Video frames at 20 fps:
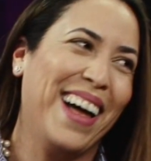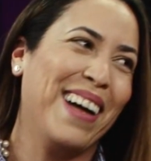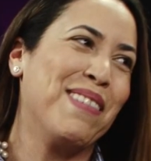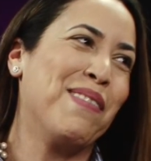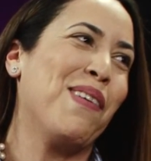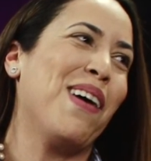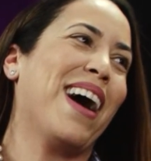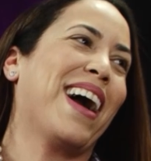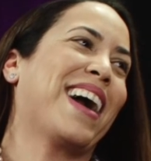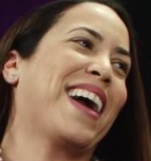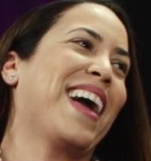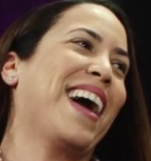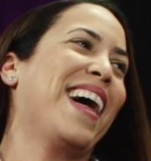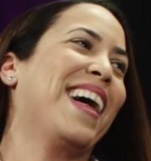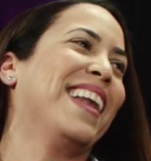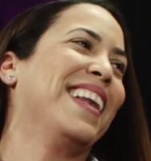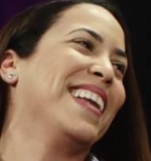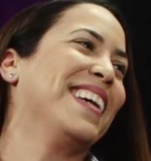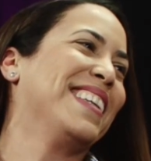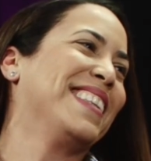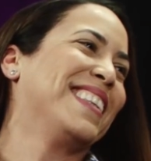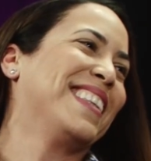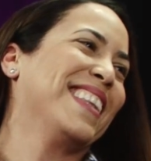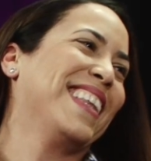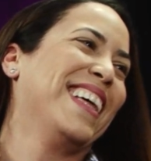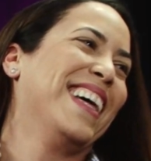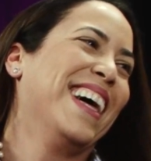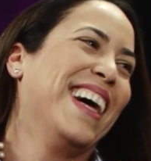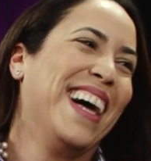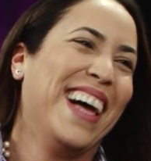Really?
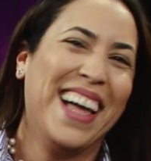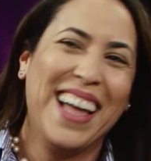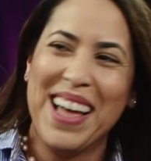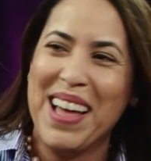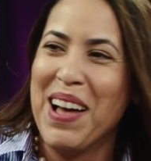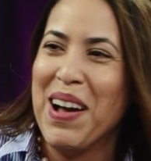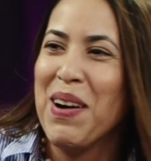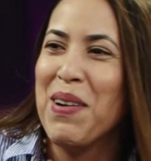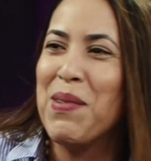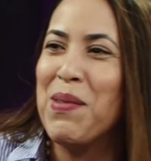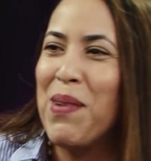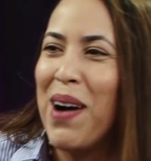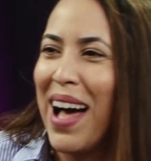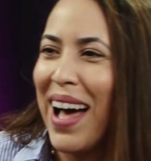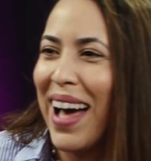Did you really have your